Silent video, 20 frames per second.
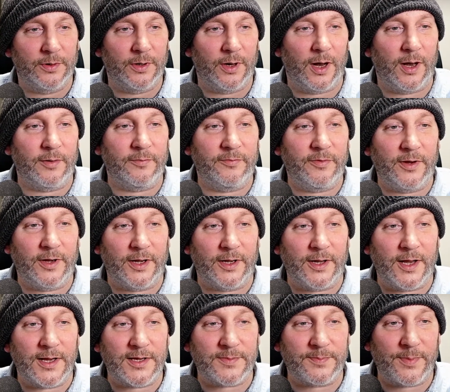I'm feeling
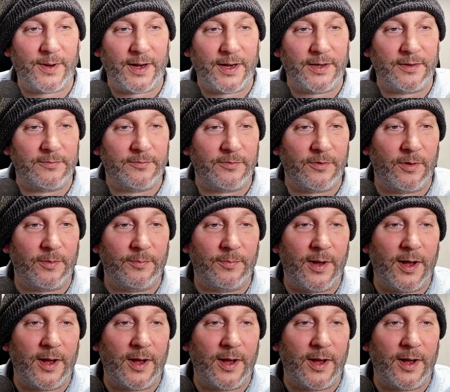less pain from